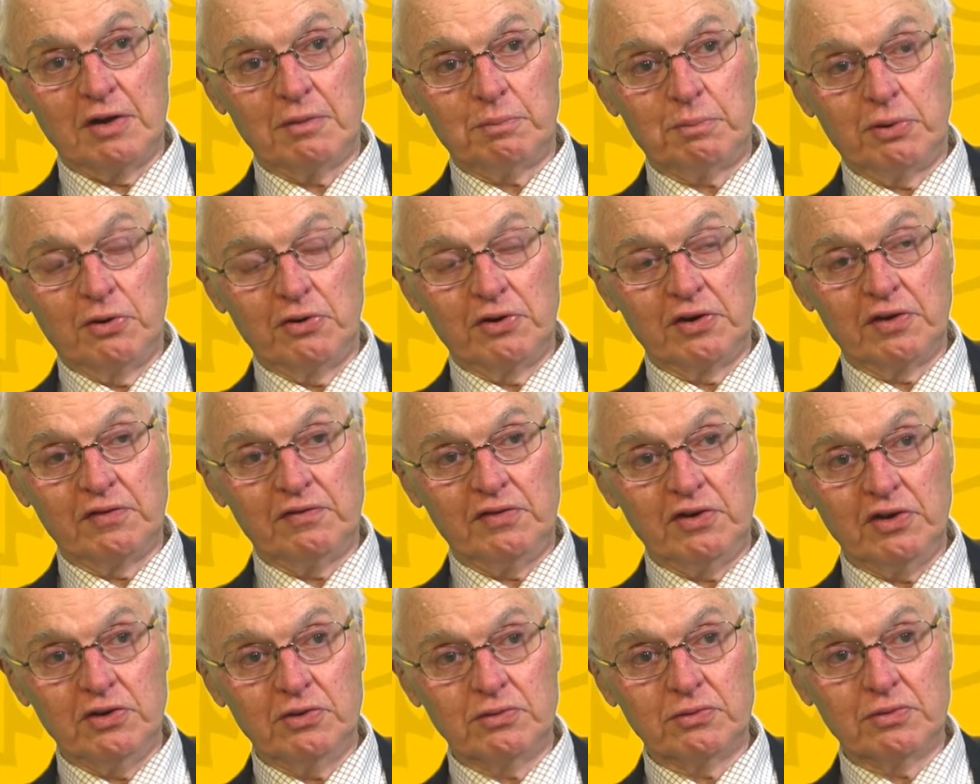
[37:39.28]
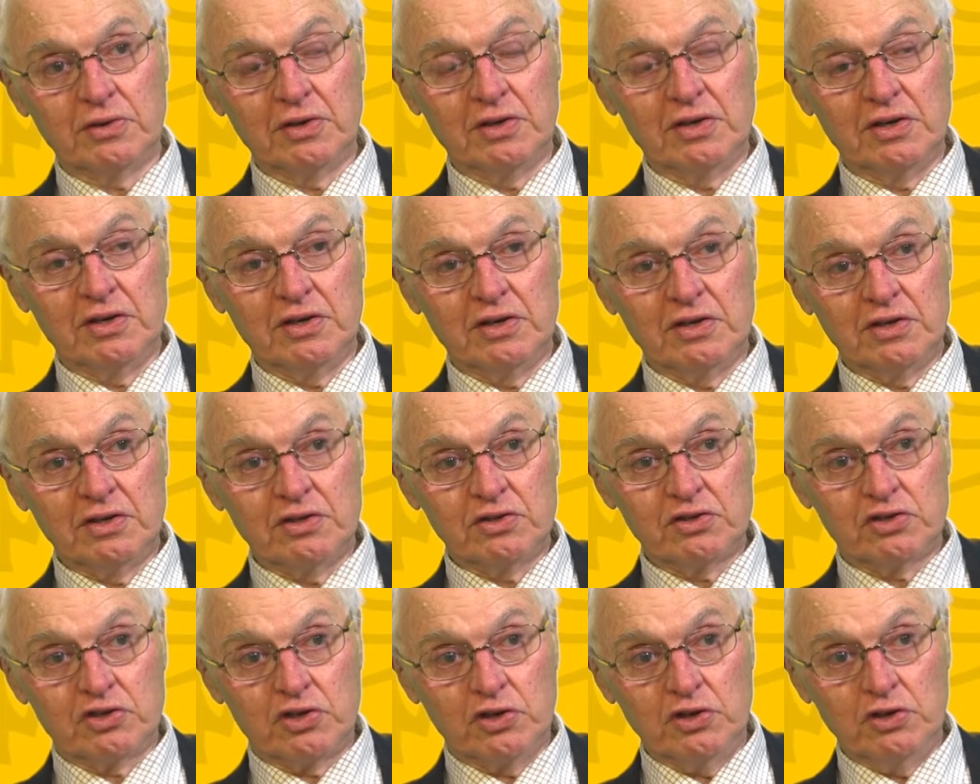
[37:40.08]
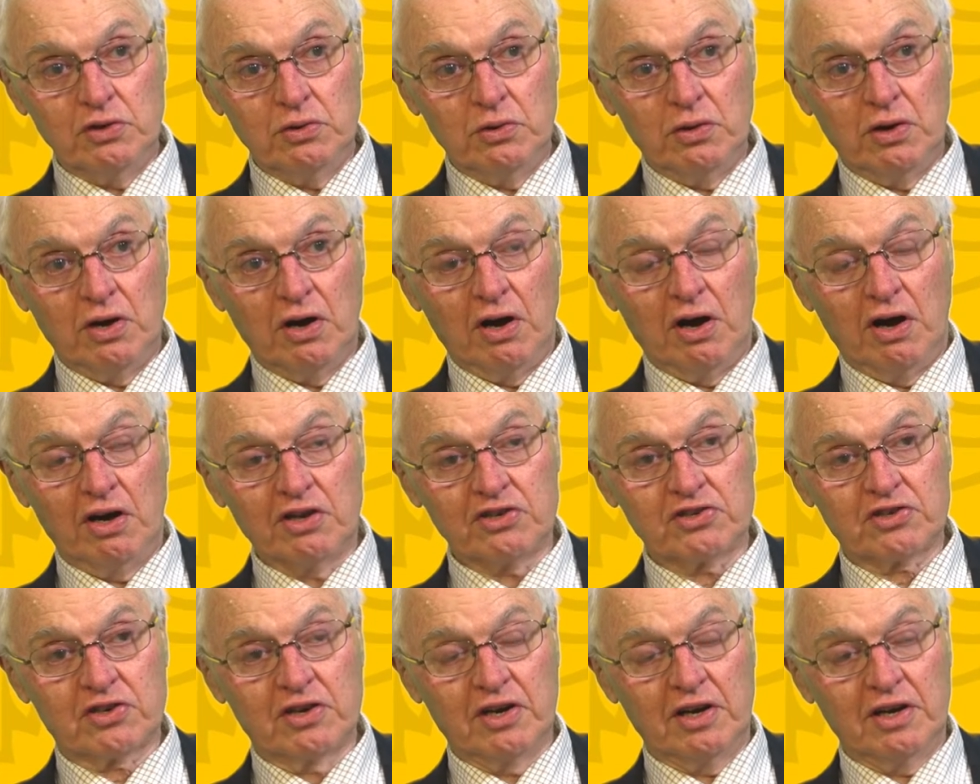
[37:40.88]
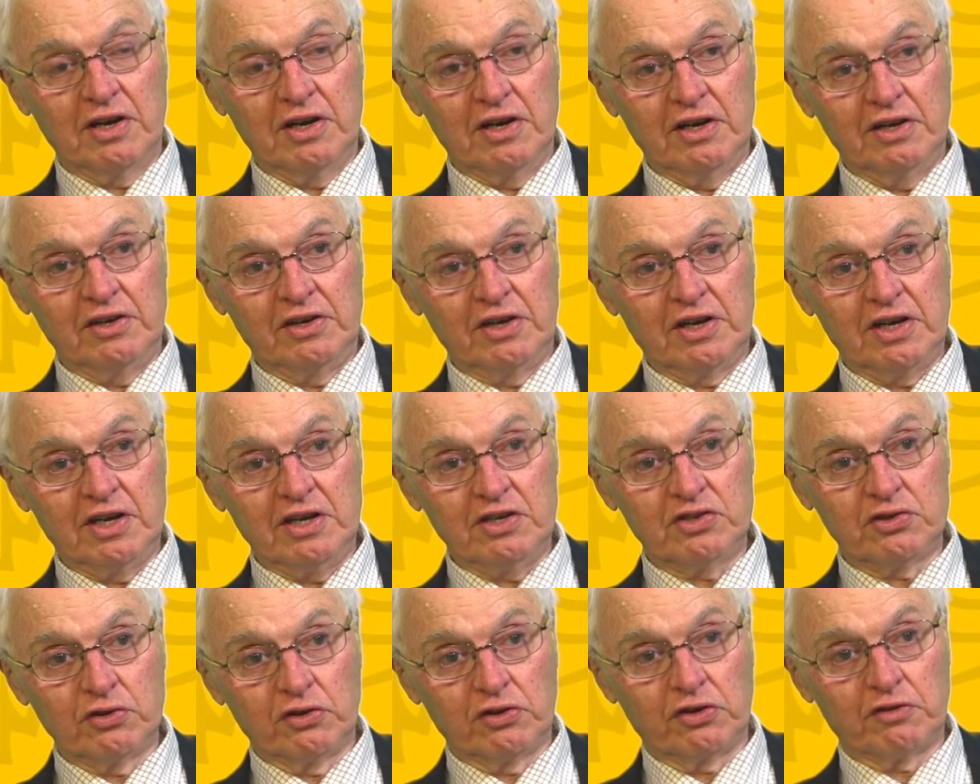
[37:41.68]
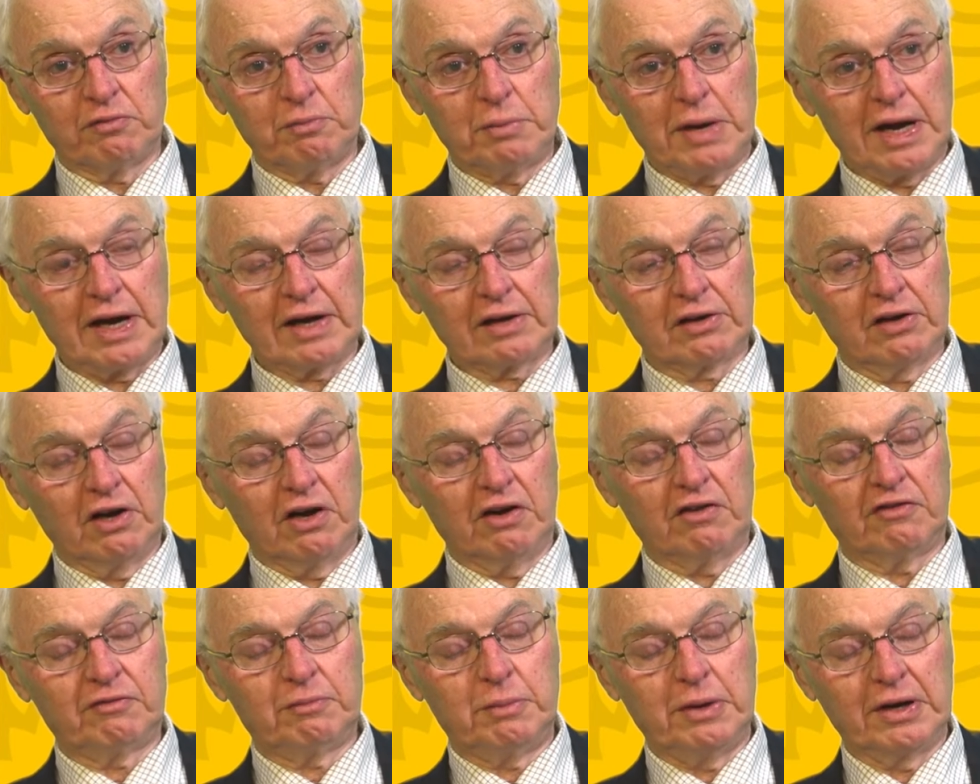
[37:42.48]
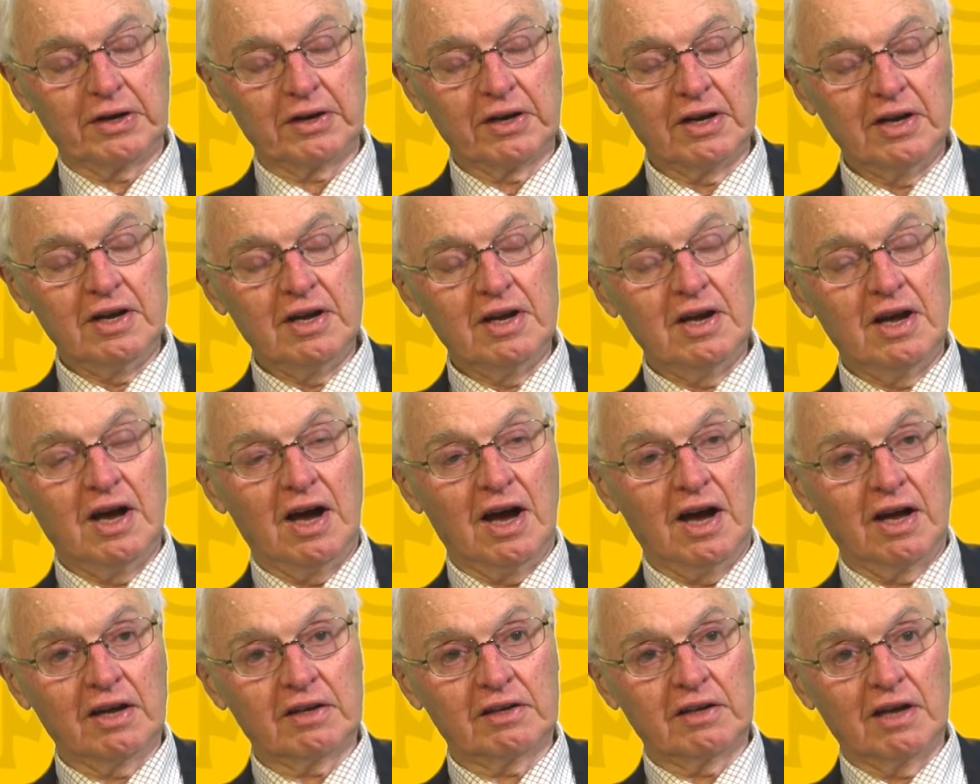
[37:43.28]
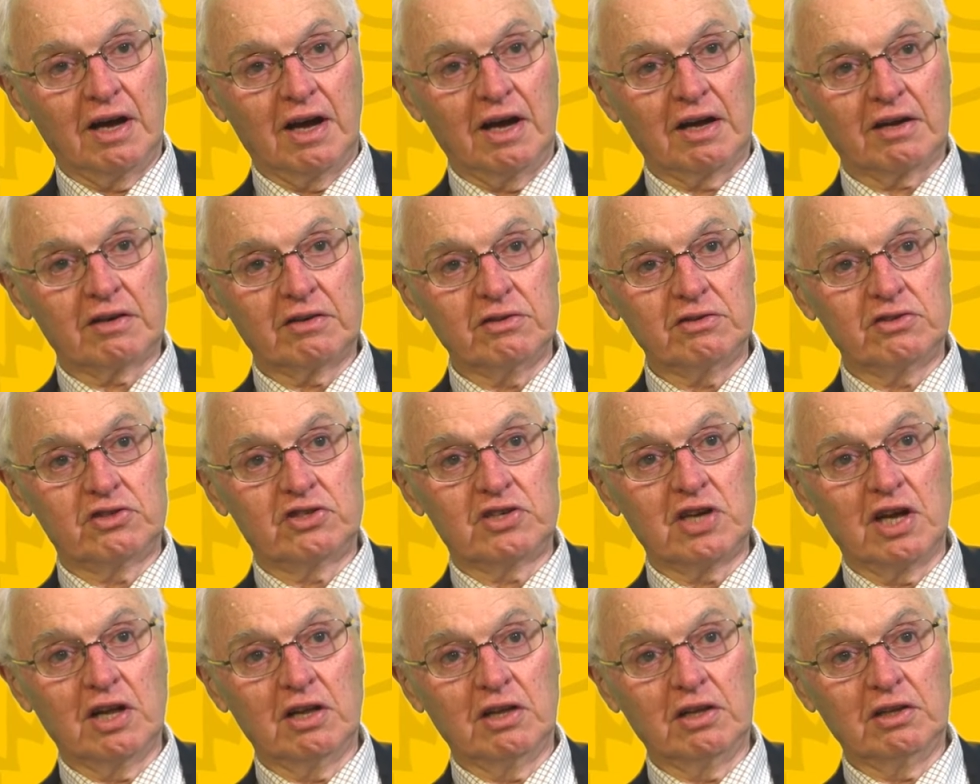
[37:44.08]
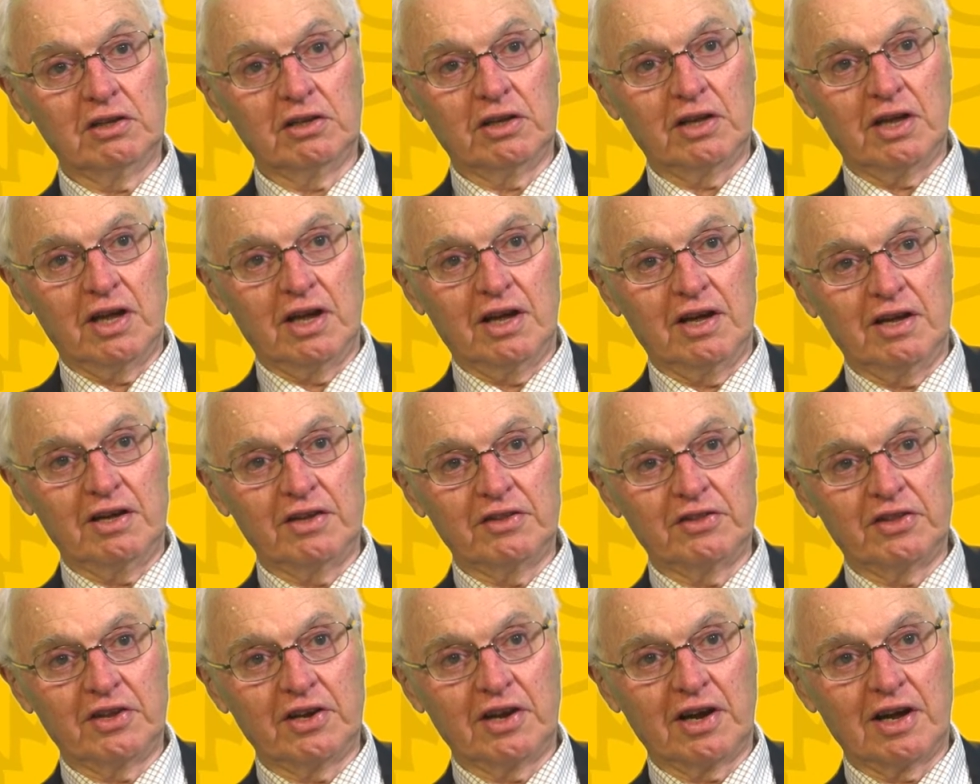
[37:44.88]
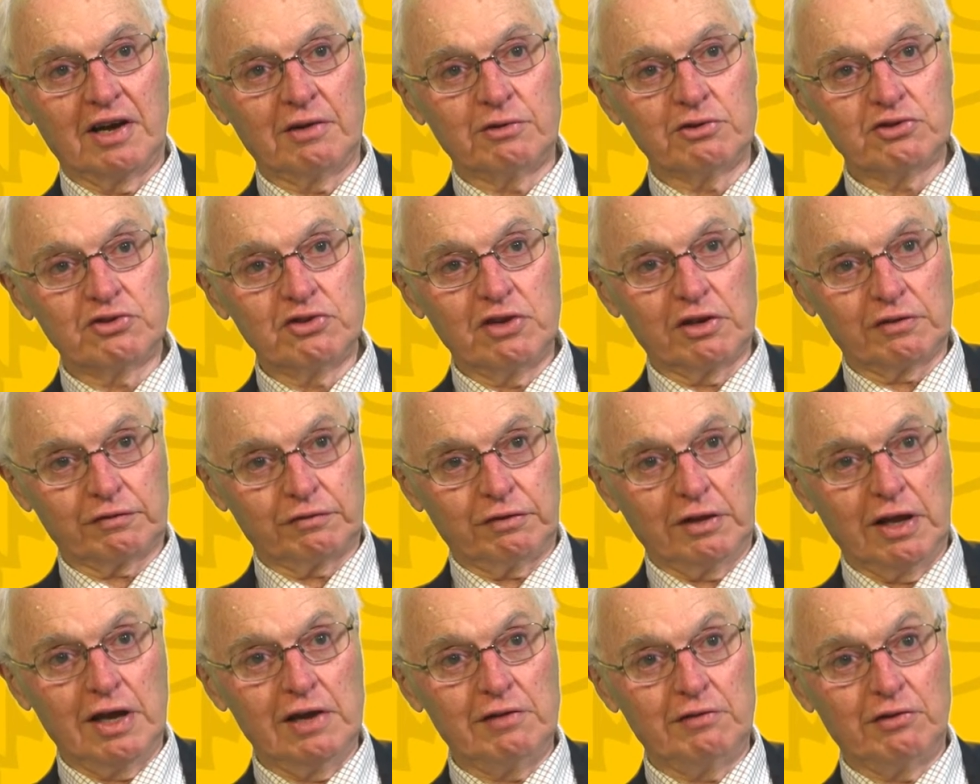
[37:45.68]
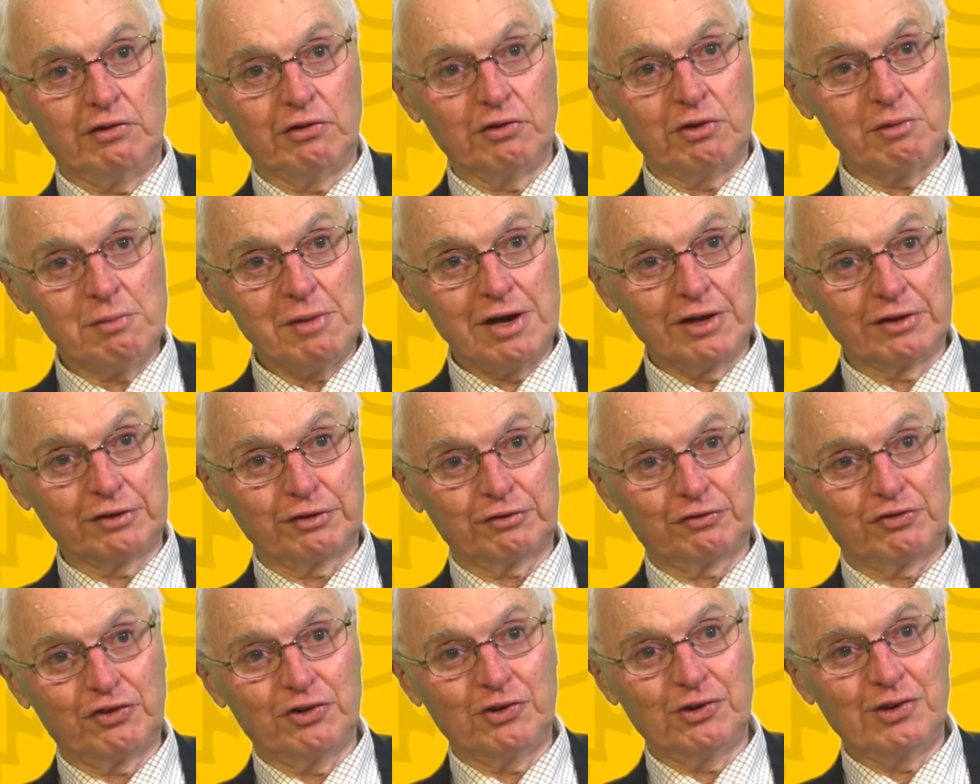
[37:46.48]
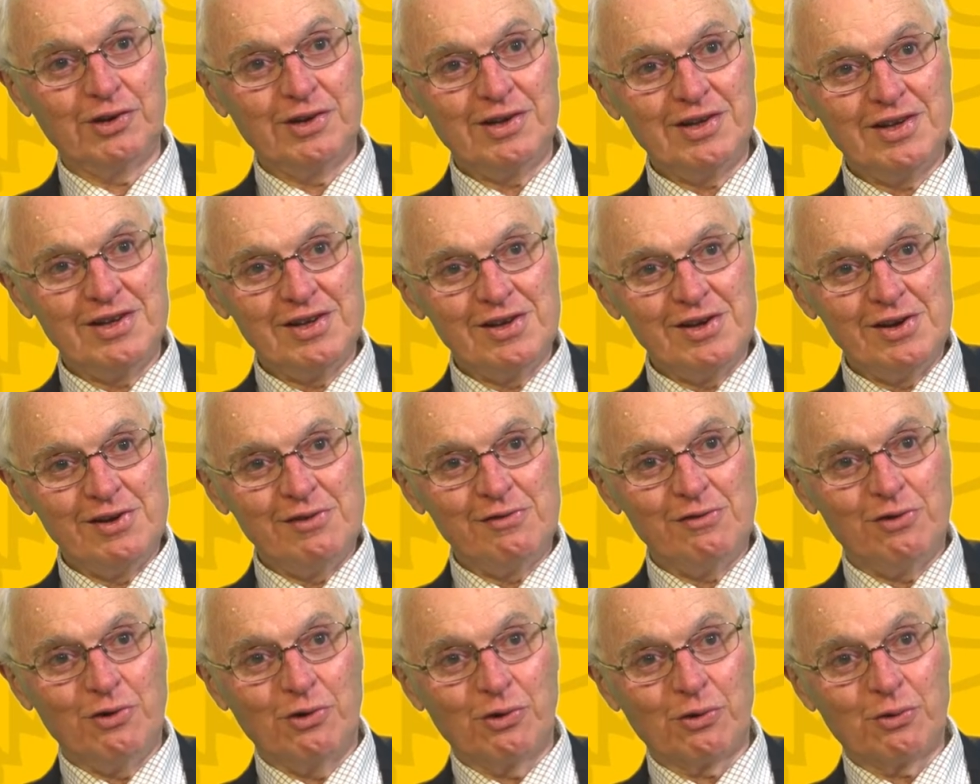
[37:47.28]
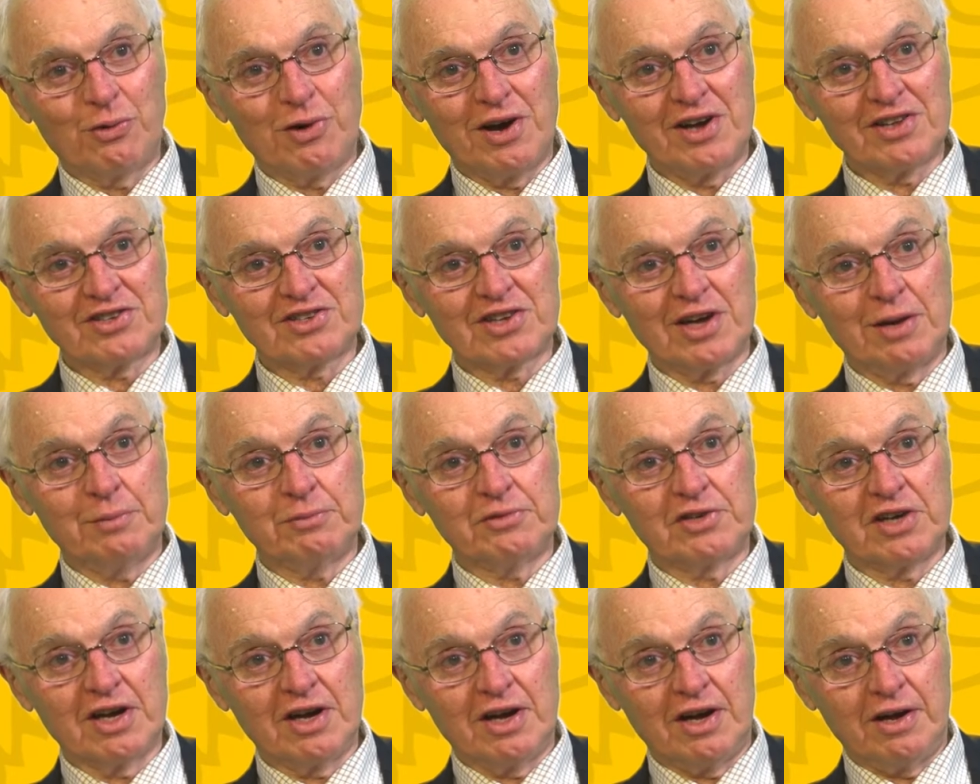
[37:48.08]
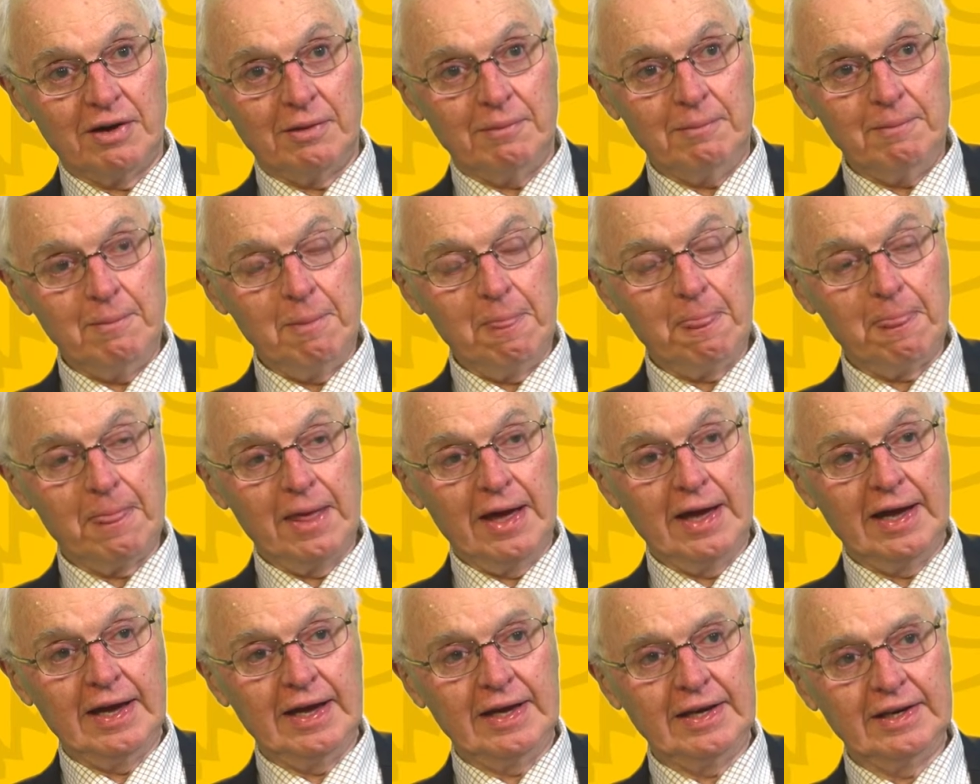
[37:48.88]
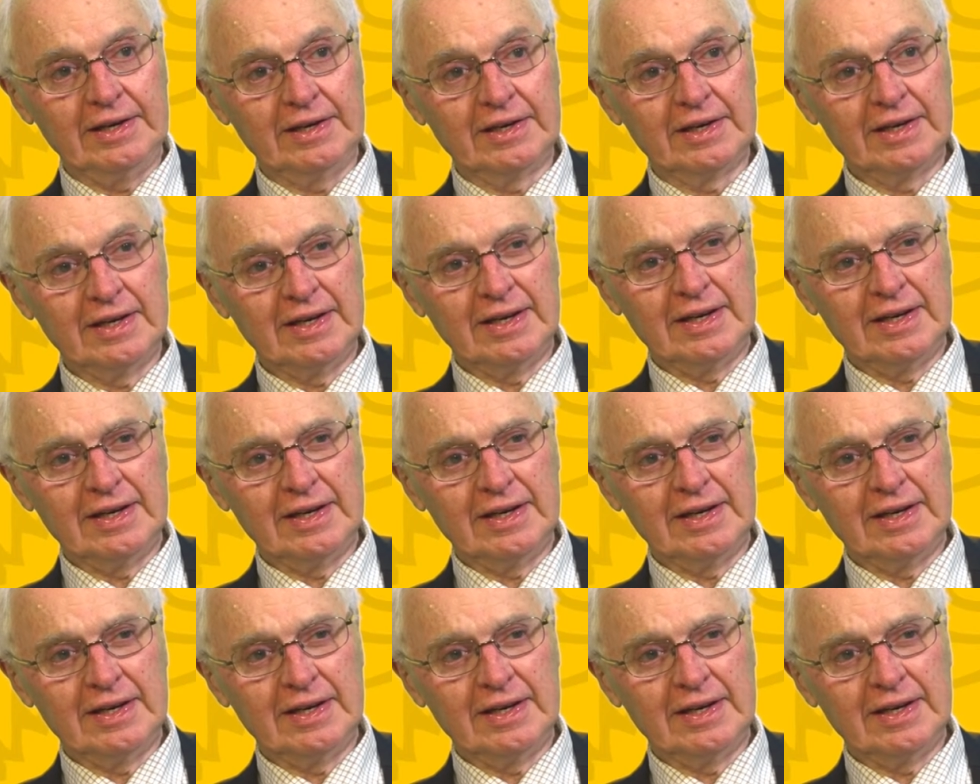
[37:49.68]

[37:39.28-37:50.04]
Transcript: point of view to Oscar, and he sort of backed off, but I could tell that I was not flavour of the month for quite some time, and